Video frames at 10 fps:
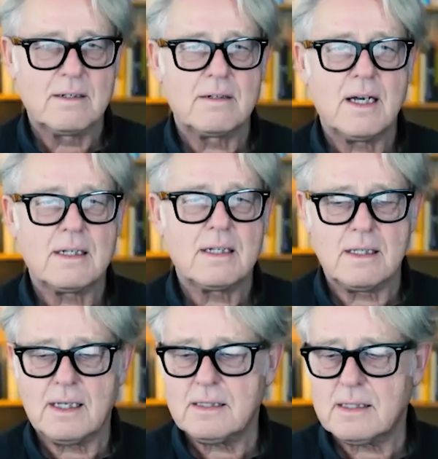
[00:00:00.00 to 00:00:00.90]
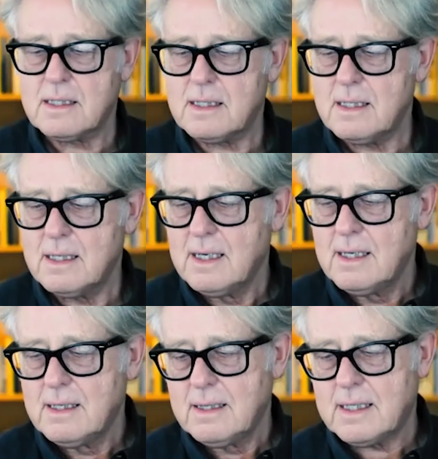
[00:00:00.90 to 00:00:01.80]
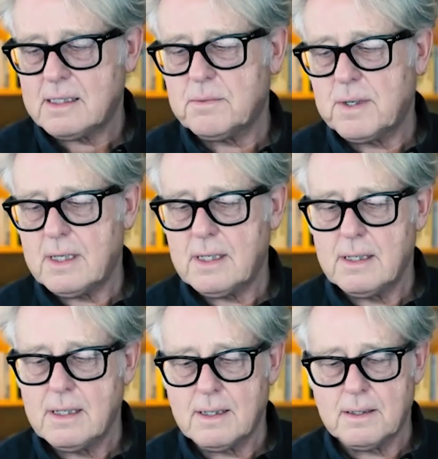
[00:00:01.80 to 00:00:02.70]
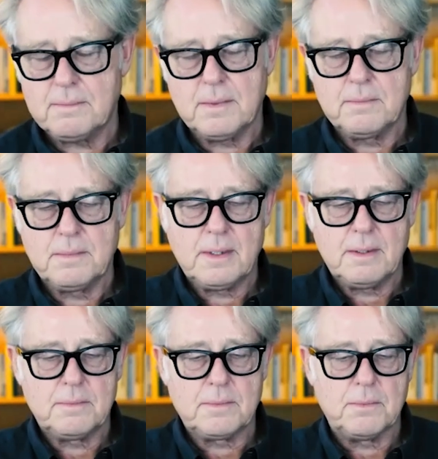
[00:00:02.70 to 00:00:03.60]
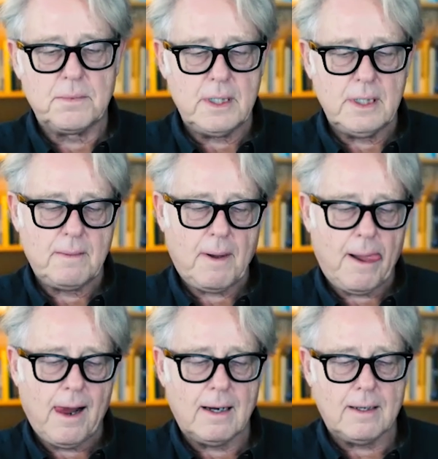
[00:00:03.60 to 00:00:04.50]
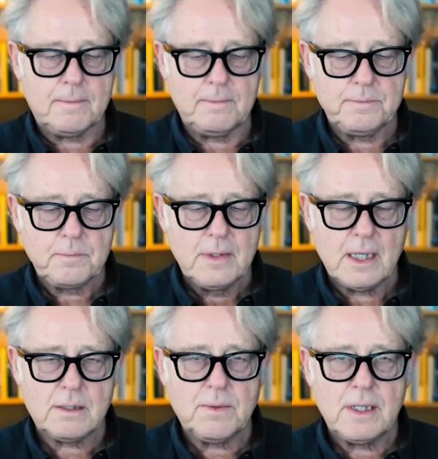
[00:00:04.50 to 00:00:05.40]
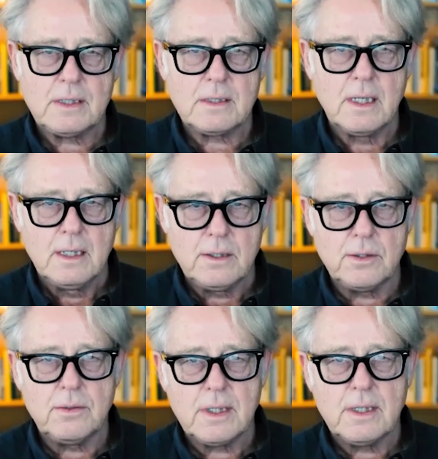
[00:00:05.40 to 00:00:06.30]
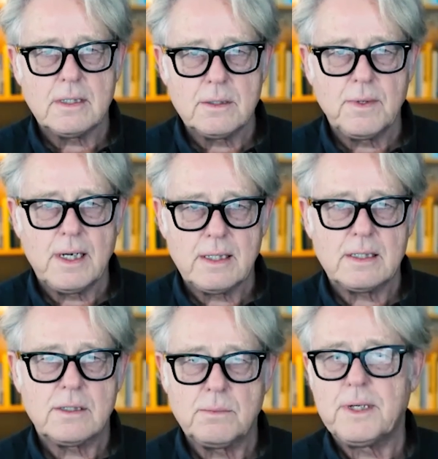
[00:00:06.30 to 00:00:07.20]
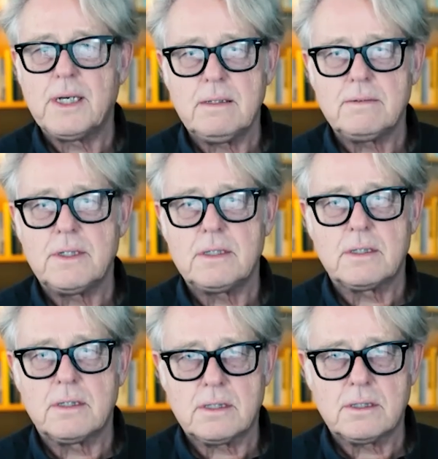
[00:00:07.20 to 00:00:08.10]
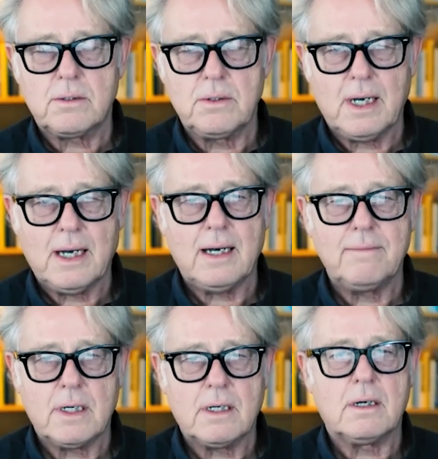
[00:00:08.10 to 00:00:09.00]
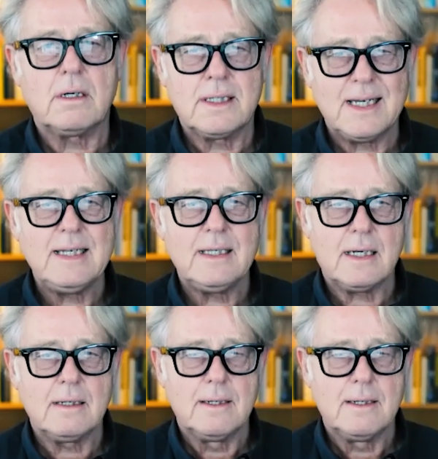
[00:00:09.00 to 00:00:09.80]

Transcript: correct and that's the that's why um, what we um, that's why is doing this willingness to pay research so you have the hard data